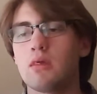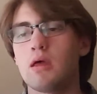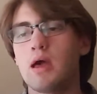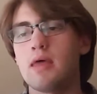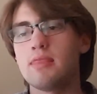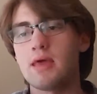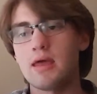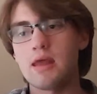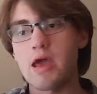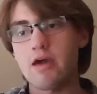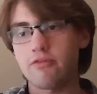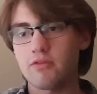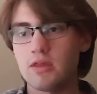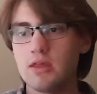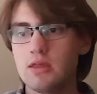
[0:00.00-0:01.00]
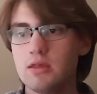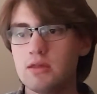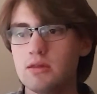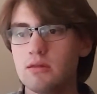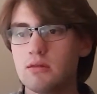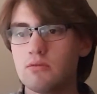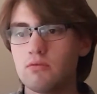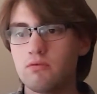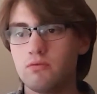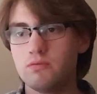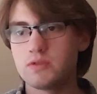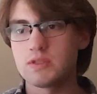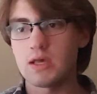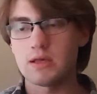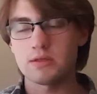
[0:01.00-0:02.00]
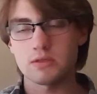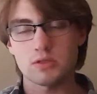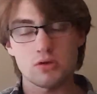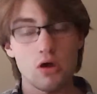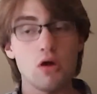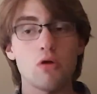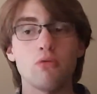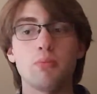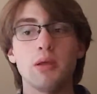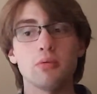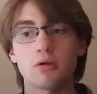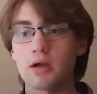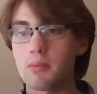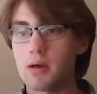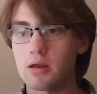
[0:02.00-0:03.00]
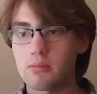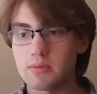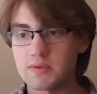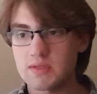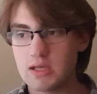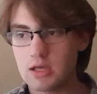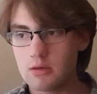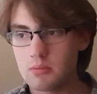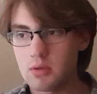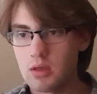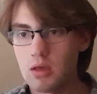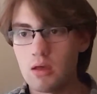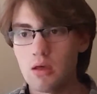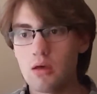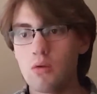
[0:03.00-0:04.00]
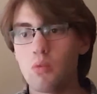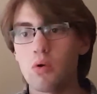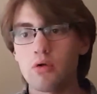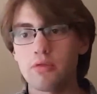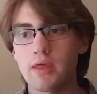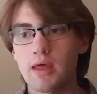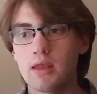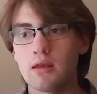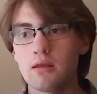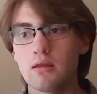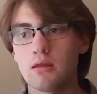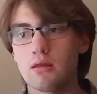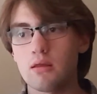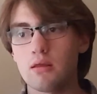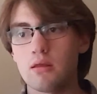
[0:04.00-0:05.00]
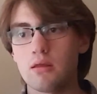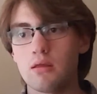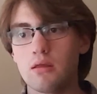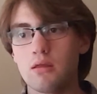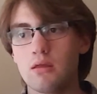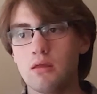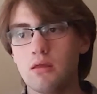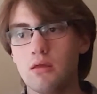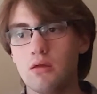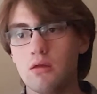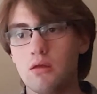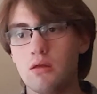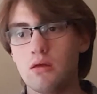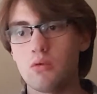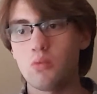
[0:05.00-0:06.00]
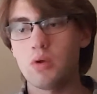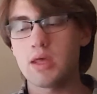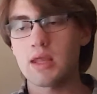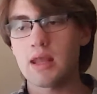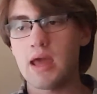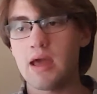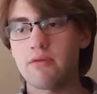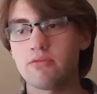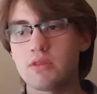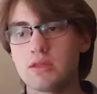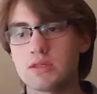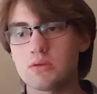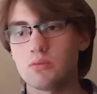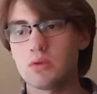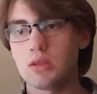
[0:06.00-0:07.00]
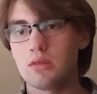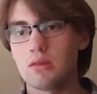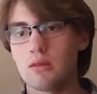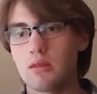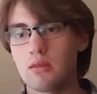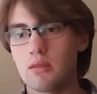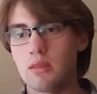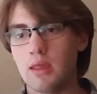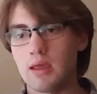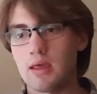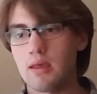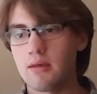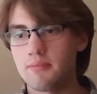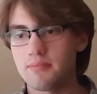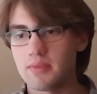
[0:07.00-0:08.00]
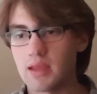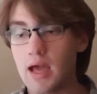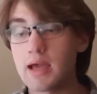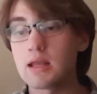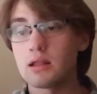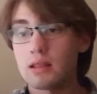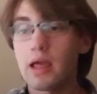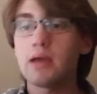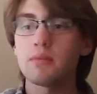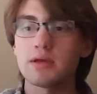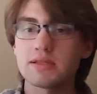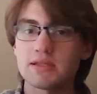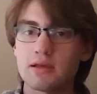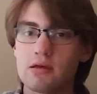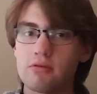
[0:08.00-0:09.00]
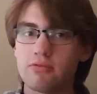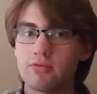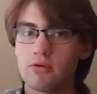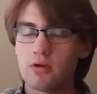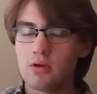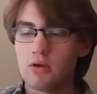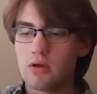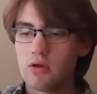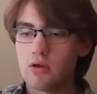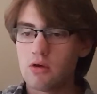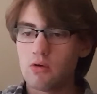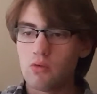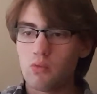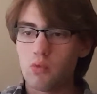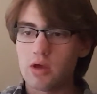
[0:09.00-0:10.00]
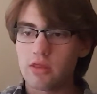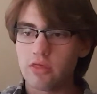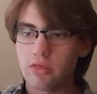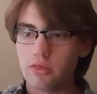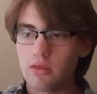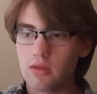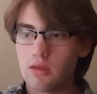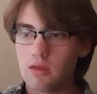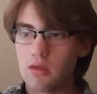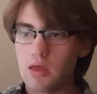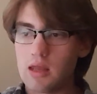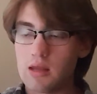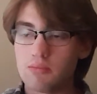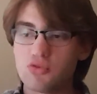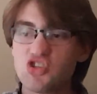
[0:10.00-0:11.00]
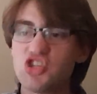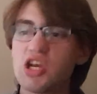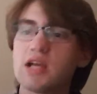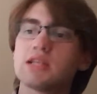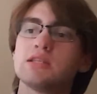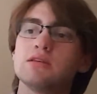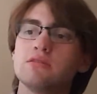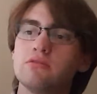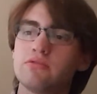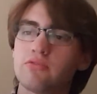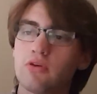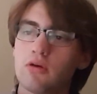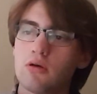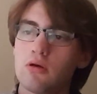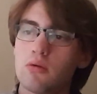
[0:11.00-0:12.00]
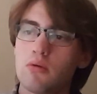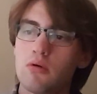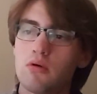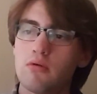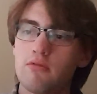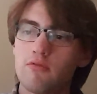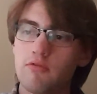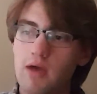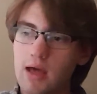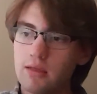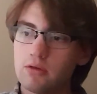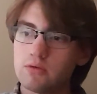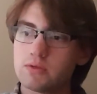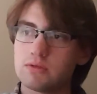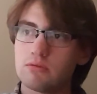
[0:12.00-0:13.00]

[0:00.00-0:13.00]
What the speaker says: And then FE says, oh, people are at bottom the same. Well, then we can have I can align myself with an objective value